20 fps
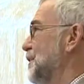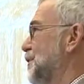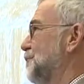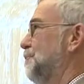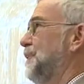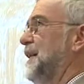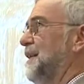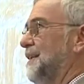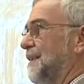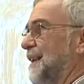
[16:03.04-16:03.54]

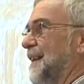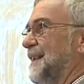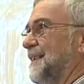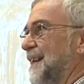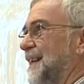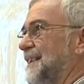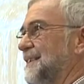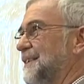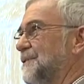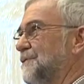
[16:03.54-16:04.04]
speak like
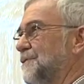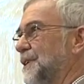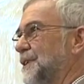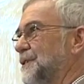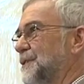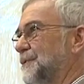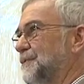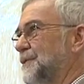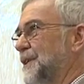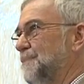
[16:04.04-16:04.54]
that in
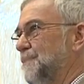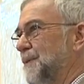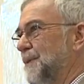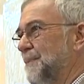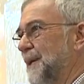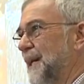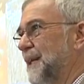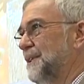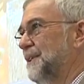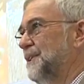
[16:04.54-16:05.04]
front of
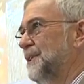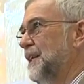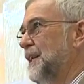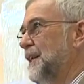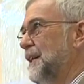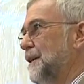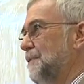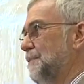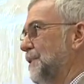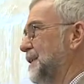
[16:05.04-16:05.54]
diplomats,
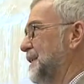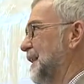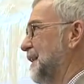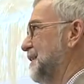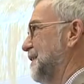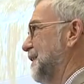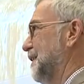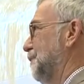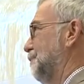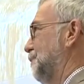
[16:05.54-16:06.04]
but
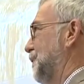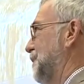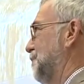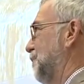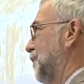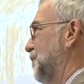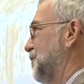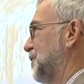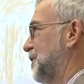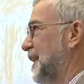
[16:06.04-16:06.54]
I think
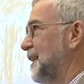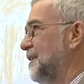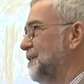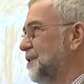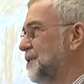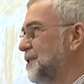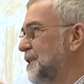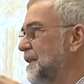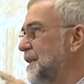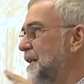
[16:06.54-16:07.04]
people
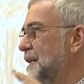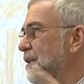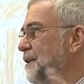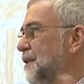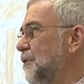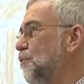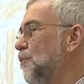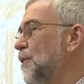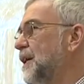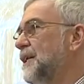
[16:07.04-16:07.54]
sense
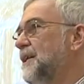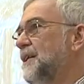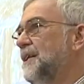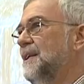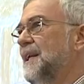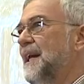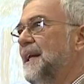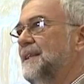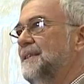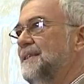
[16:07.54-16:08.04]
that we're
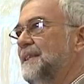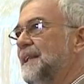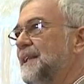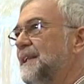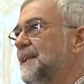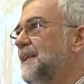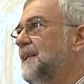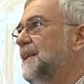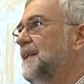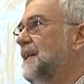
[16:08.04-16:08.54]

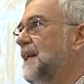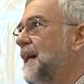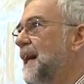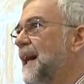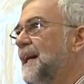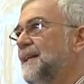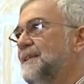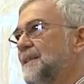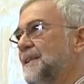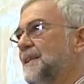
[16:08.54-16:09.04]
connecting
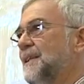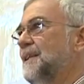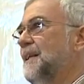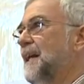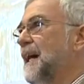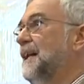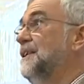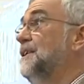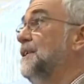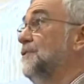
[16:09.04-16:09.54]
at
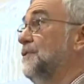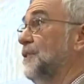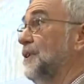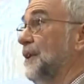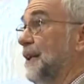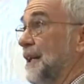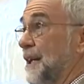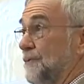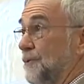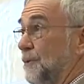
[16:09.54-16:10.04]
a
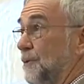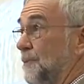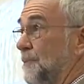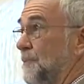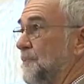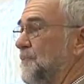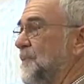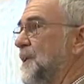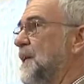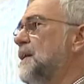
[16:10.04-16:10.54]
different level.
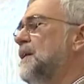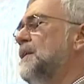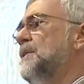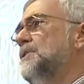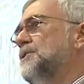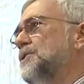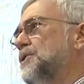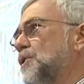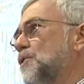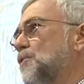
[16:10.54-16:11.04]

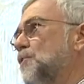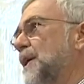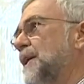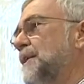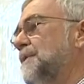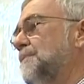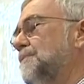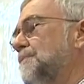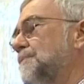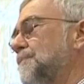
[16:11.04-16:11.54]
So
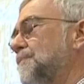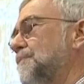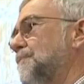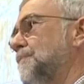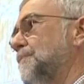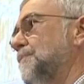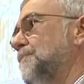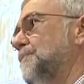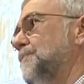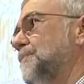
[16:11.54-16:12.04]
when
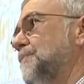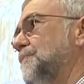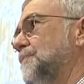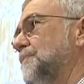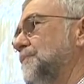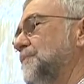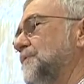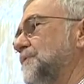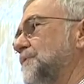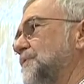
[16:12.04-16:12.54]

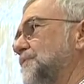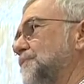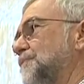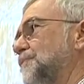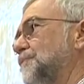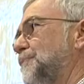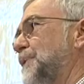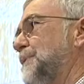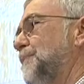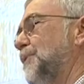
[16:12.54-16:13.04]

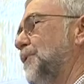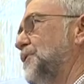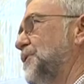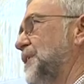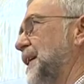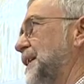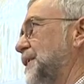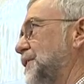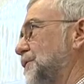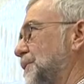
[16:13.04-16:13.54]
people
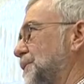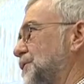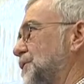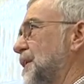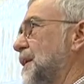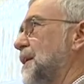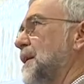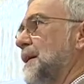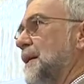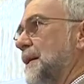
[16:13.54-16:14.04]
say to
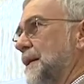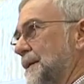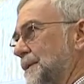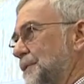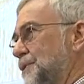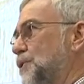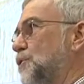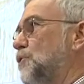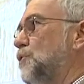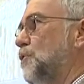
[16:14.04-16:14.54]
us,
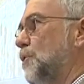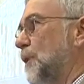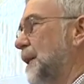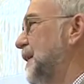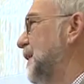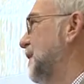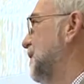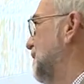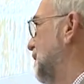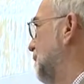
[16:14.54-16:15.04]
you
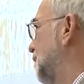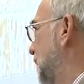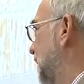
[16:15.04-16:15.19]
Quakers